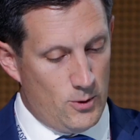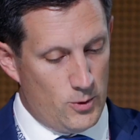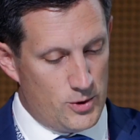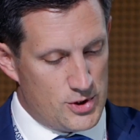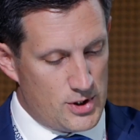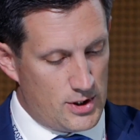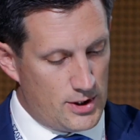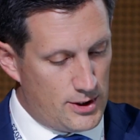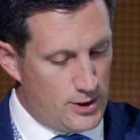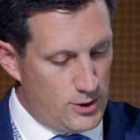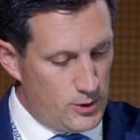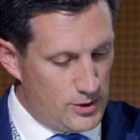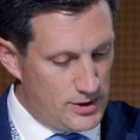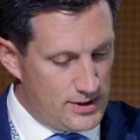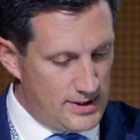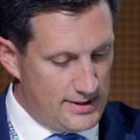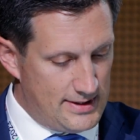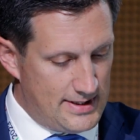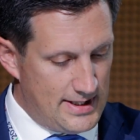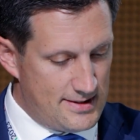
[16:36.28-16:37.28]
visual
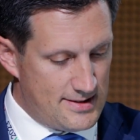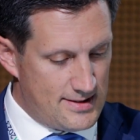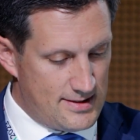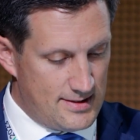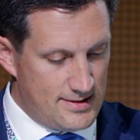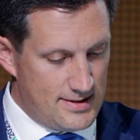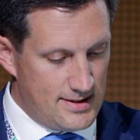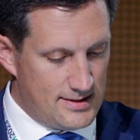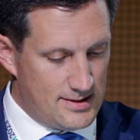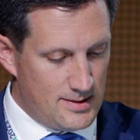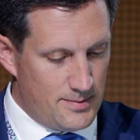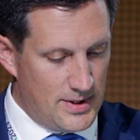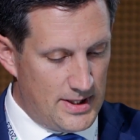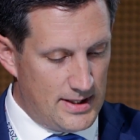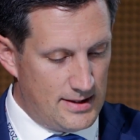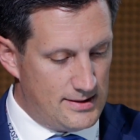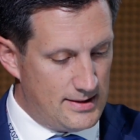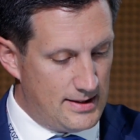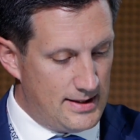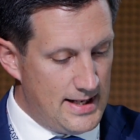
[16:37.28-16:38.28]
acuity, distance,
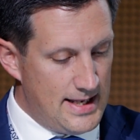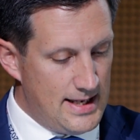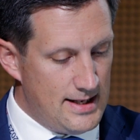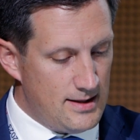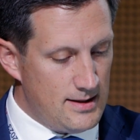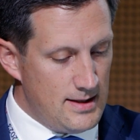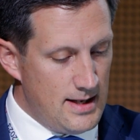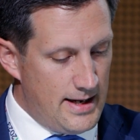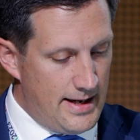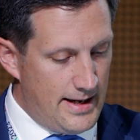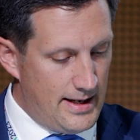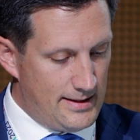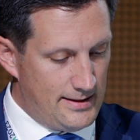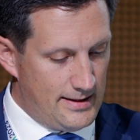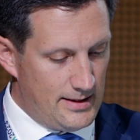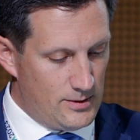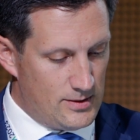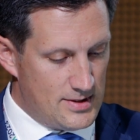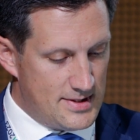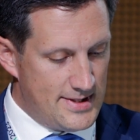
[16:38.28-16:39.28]
intermediate, and near,
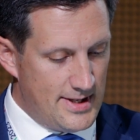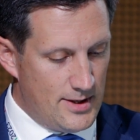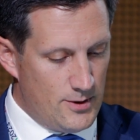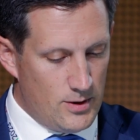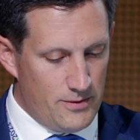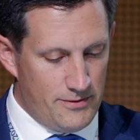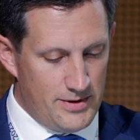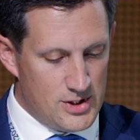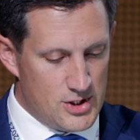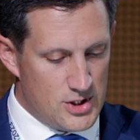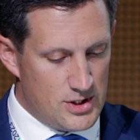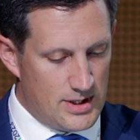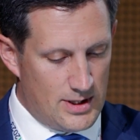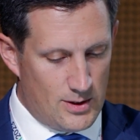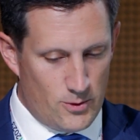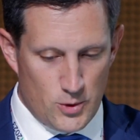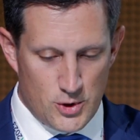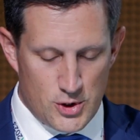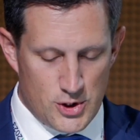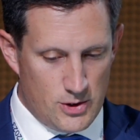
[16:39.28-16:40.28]
and then the stereo vision
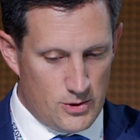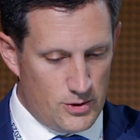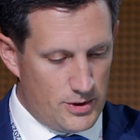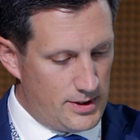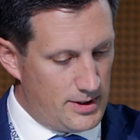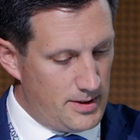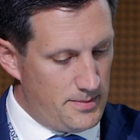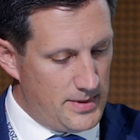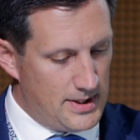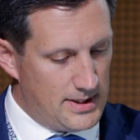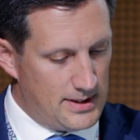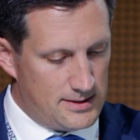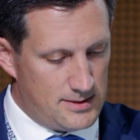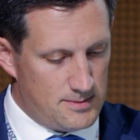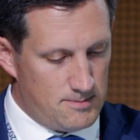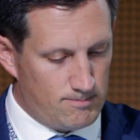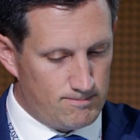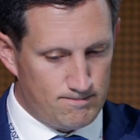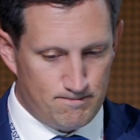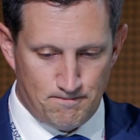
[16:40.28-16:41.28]
I will show you in a
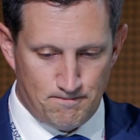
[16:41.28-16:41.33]
minute.